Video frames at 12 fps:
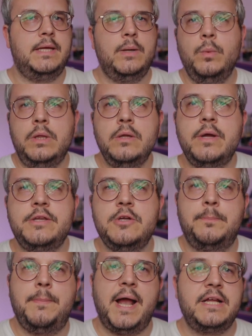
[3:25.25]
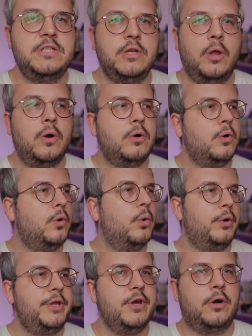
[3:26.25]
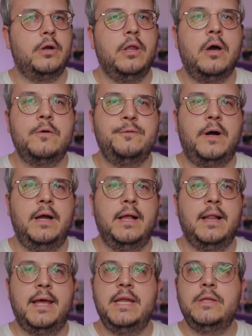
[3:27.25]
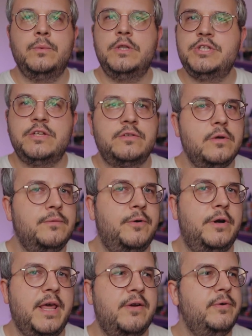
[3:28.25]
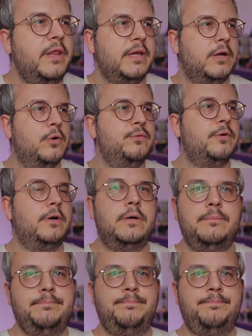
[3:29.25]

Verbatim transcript: It will look at your package log or Yarn log file and it will just convert everything over.